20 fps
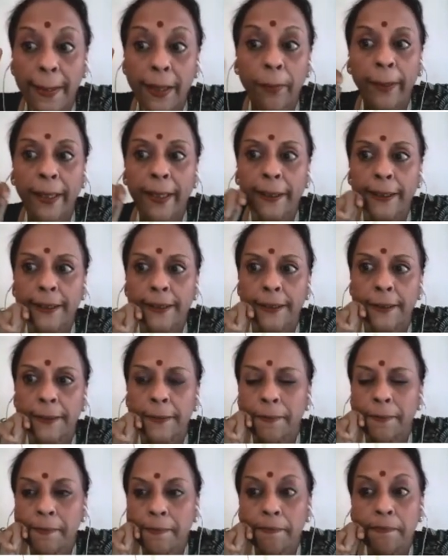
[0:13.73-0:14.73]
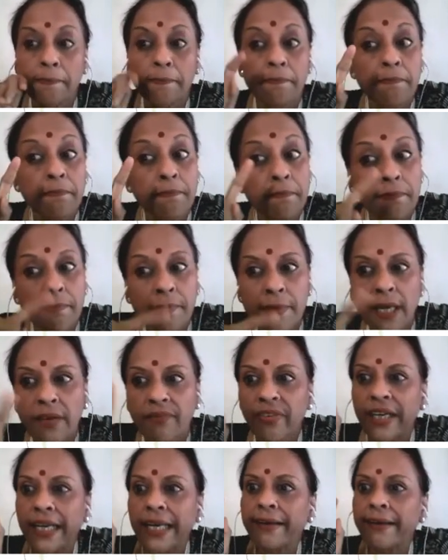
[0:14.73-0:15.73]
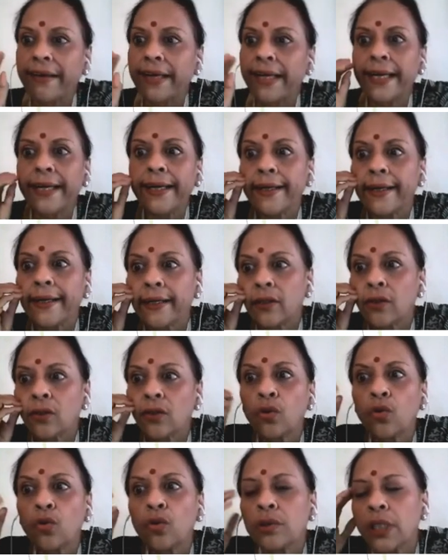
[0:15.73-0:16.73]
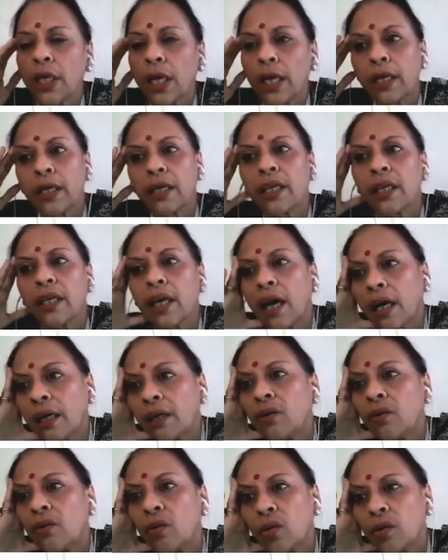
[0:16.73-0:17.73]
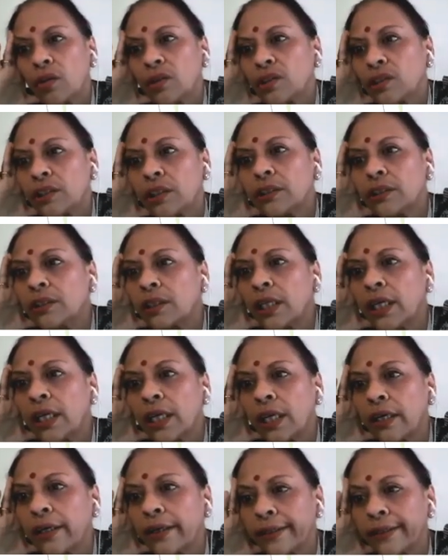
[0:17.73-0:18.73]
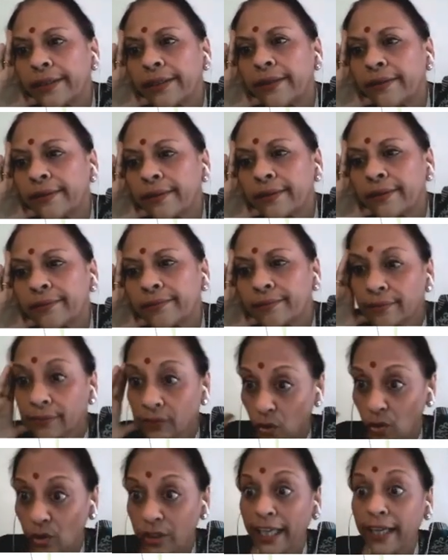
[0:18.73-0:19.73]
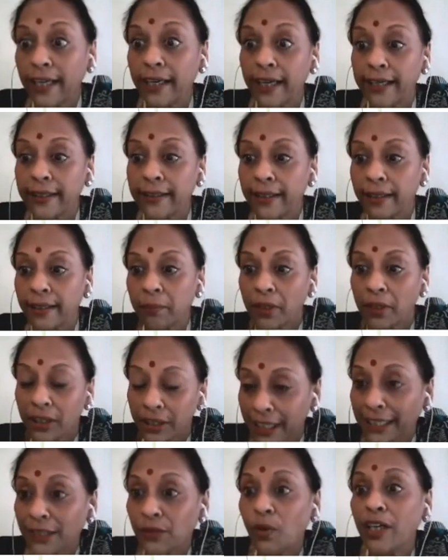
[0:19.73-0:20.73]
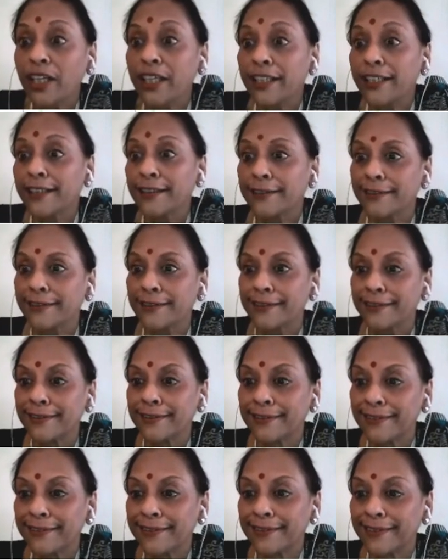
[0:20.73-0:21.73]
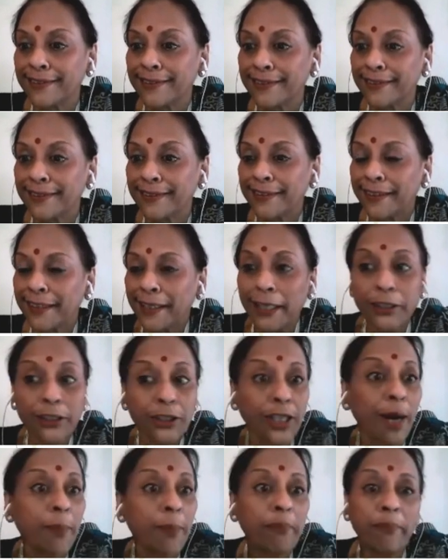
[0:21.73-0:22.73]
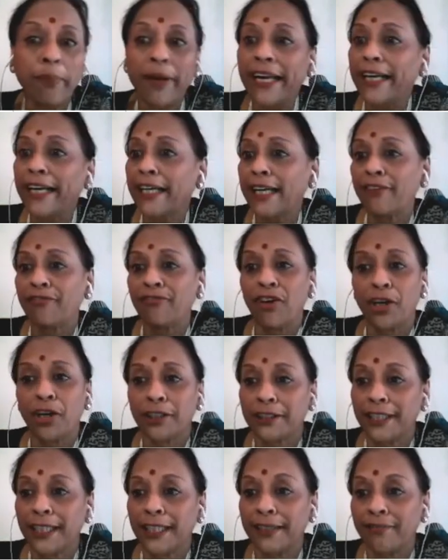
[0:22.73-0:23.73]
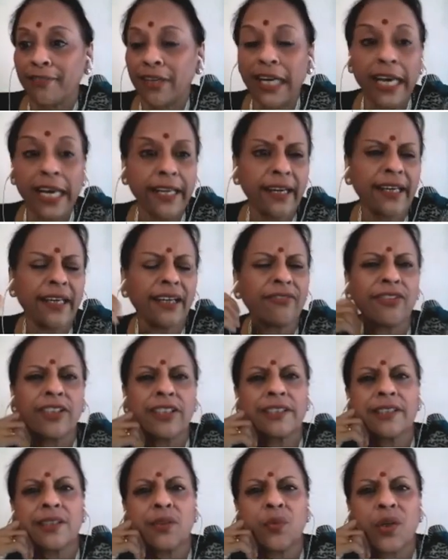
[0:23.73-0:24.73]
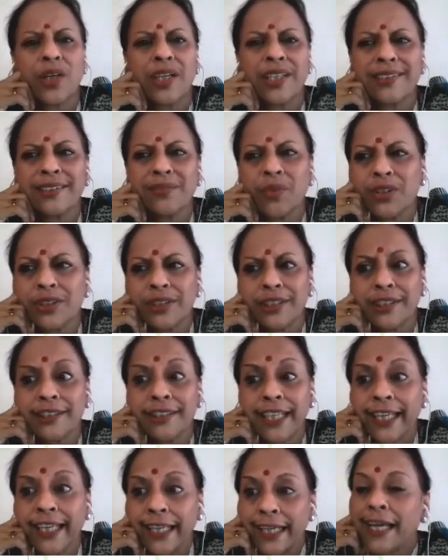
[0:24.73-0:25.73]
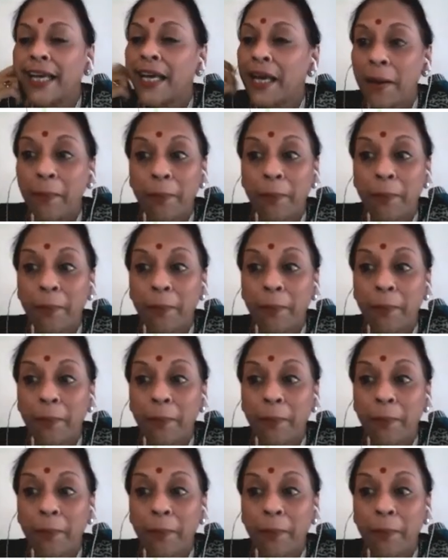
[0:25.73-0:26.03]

Now pay attention. When I read it, you'll say, Kya nonsense lika hai yaar. You'll think like that because that's what it is. It's completely foxing. When I read it first, I said, what is what's he saying?